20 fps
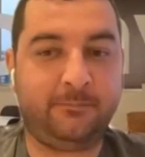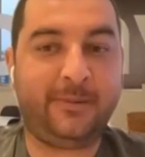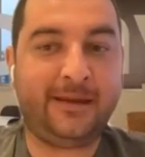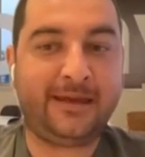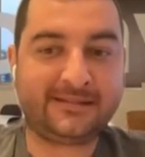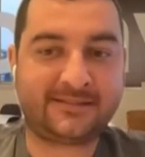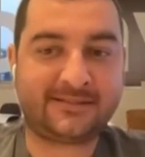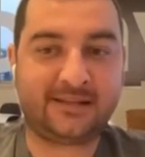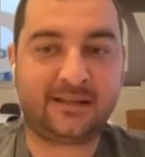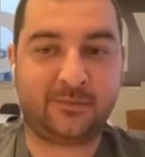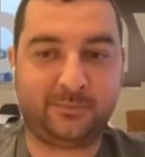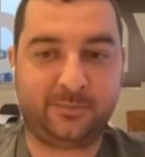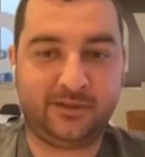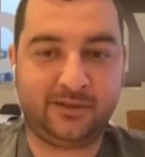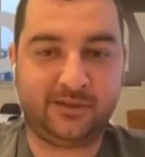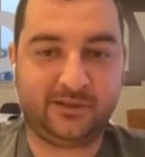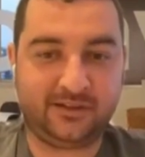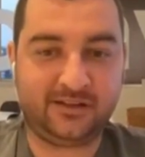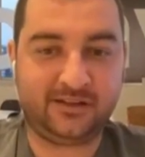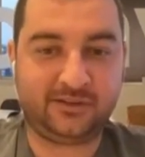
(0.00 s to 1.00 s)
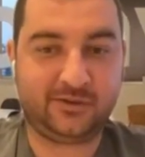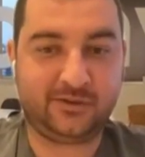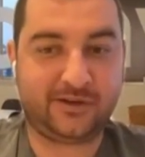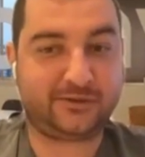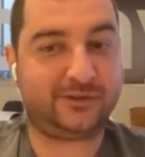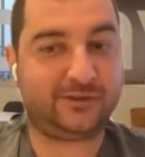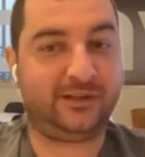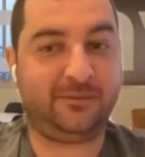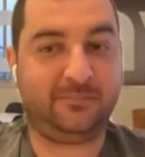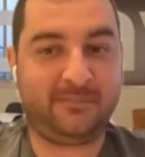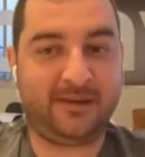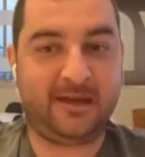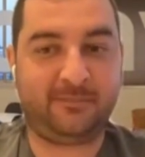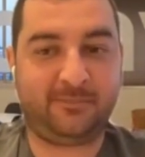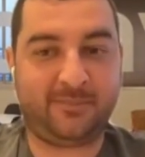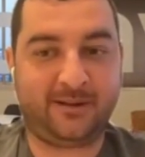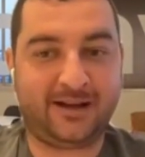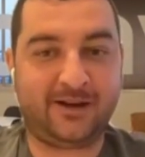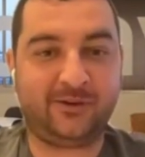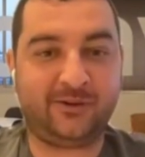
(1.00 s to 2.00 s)
a basic ability to actually
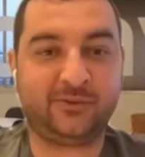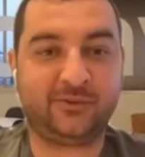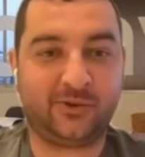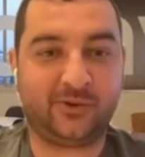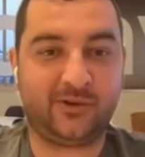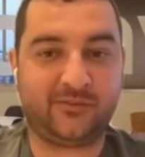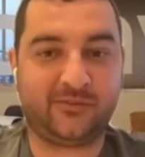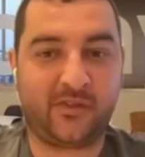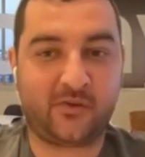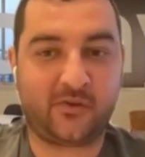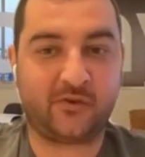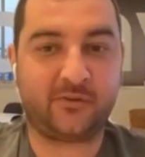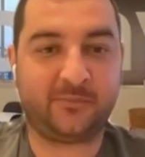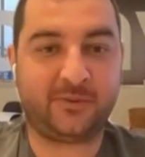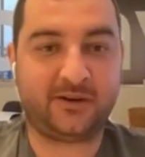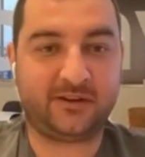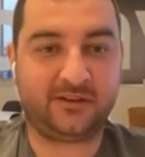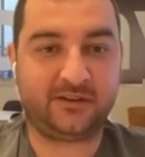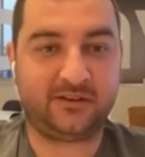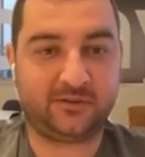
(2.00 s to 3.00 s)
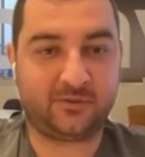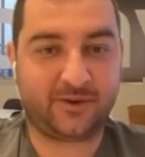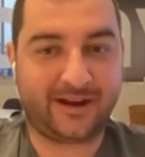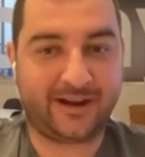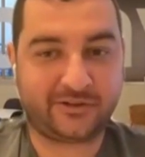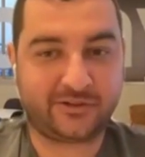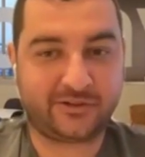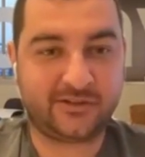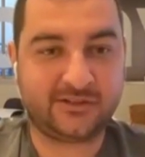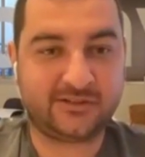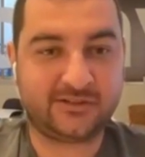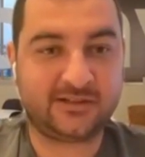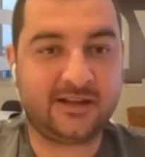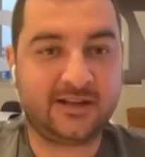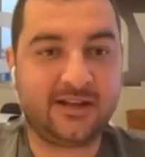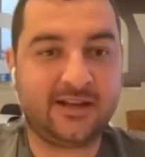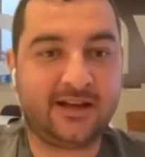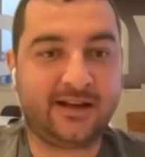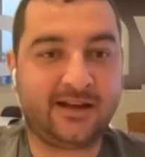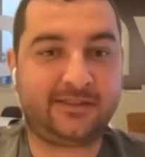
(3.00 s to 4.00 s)
map out all of the third-party interactions,
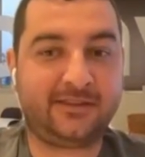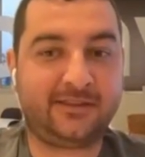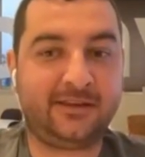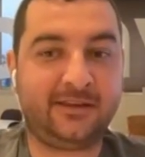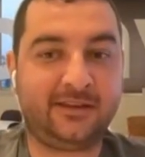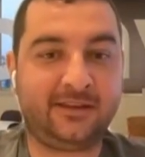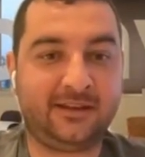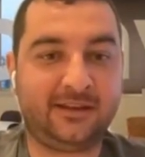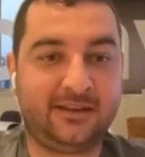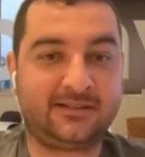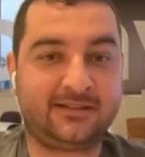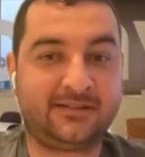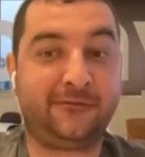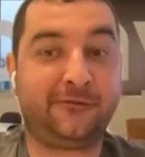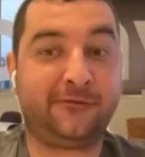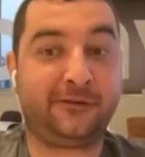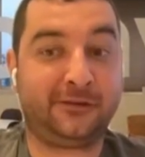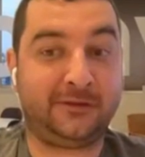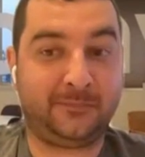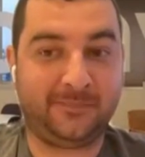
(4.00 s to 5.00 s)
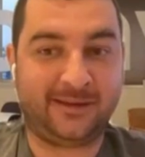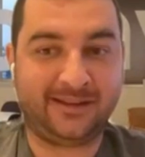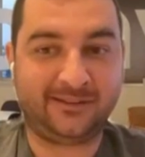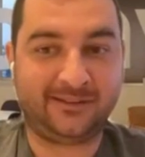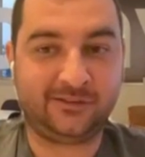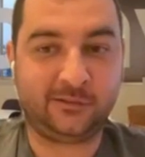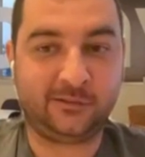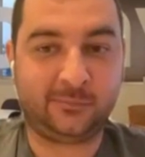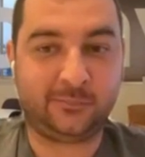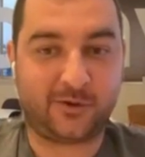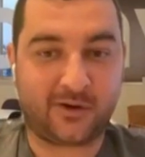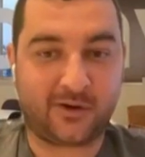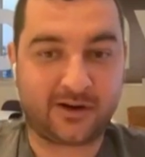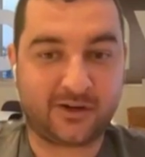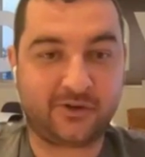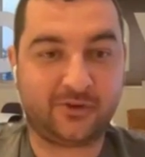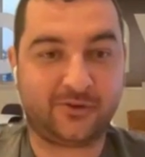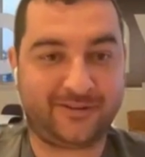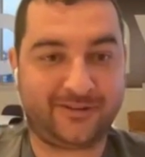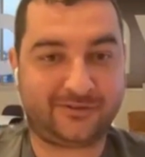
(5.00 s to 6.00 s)
I think is the fundamental
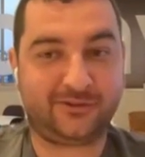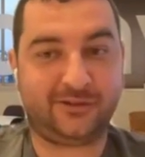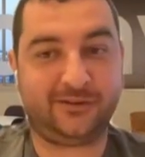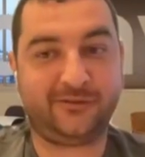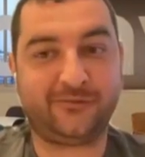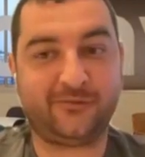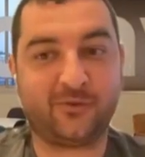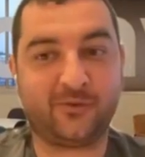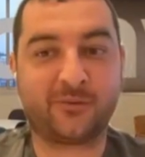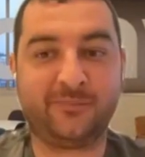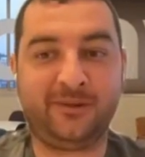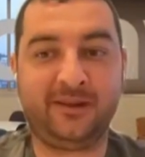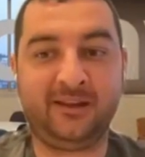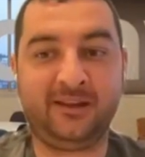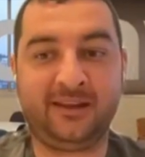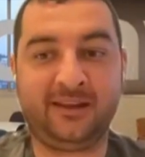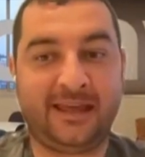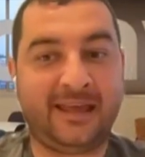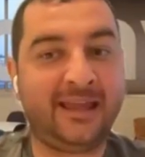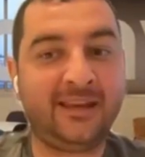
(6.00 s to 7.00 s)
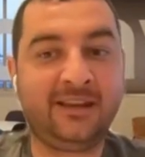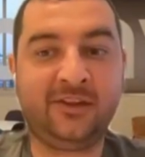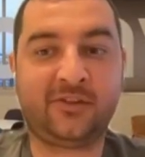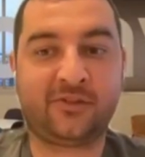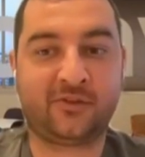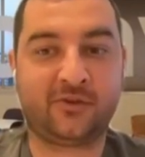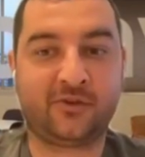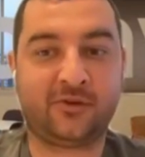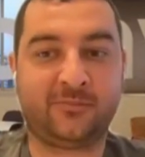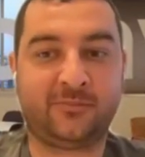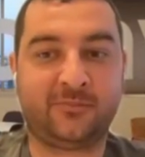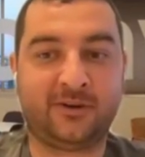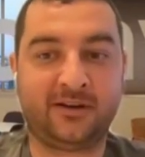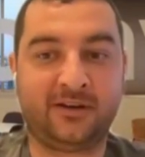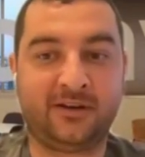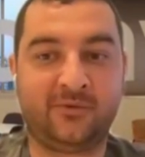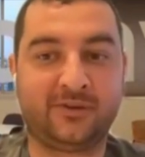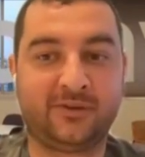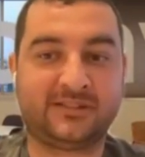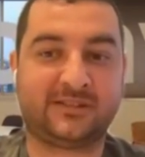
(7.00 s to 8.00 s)
part of actually forming any
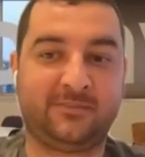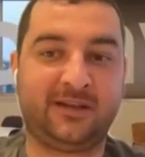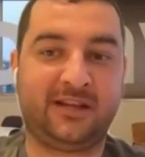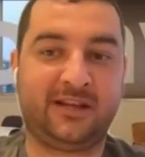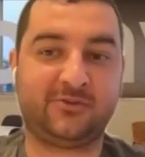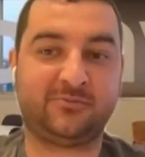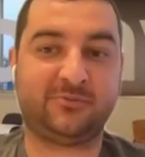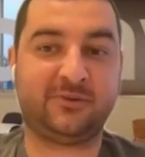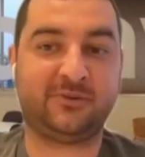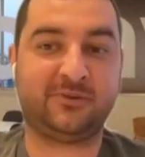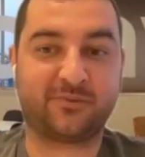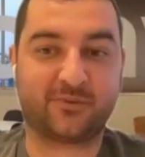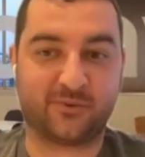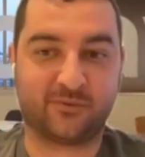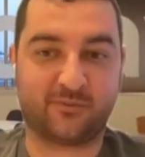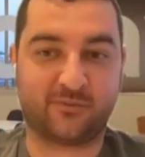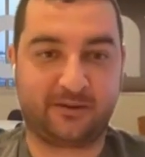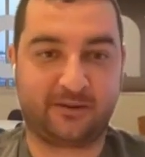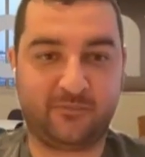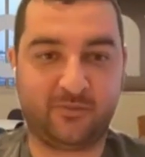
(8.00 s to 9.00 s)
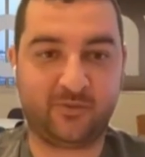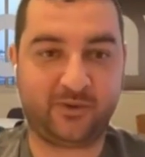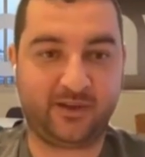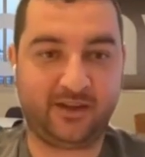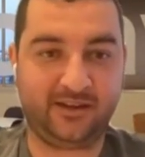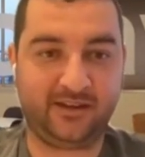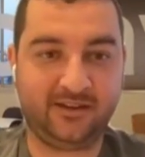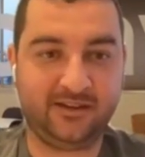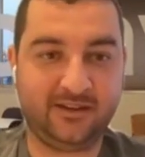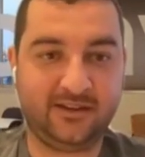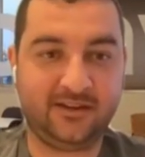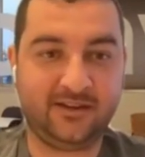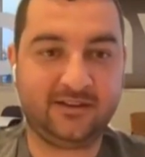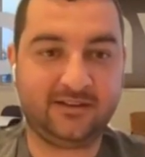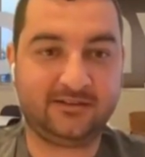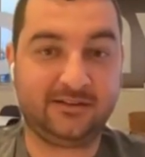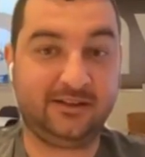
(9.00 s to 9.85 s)
third-party risk management program. Okay.